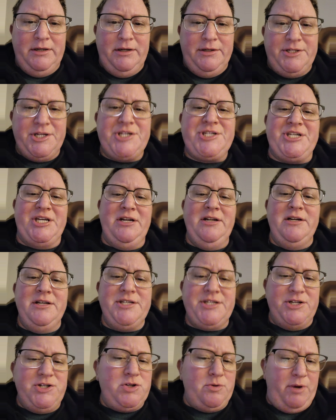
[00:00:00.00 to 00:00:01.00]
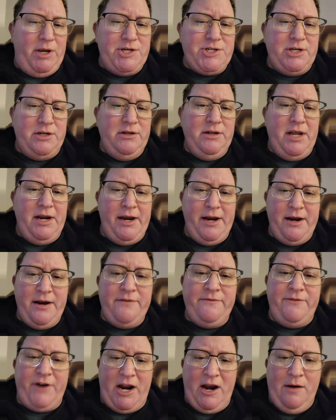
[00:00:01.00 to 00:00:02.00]
To sit in a situation and an
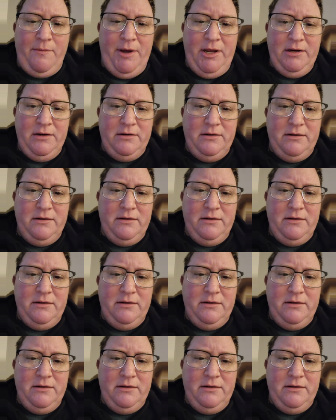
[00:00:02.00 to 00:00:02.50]
environment